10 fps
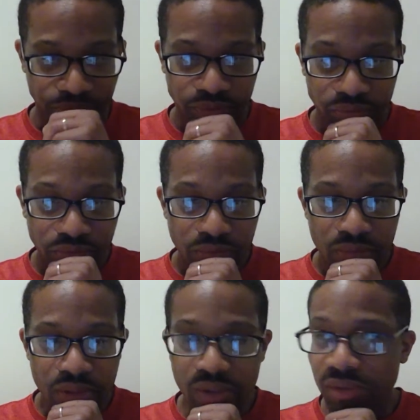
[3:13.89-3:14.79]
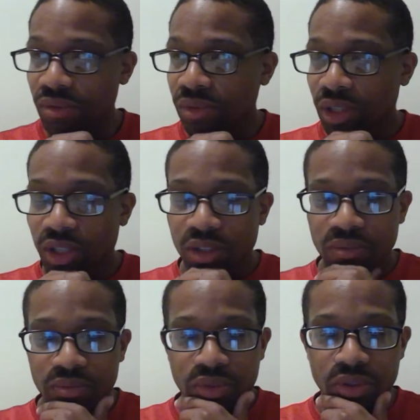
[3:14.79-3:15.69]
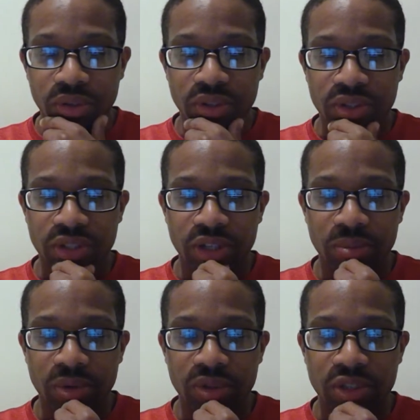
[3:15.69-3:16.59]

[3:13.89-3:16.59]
She's fallen asleep on her back. During the ceremony,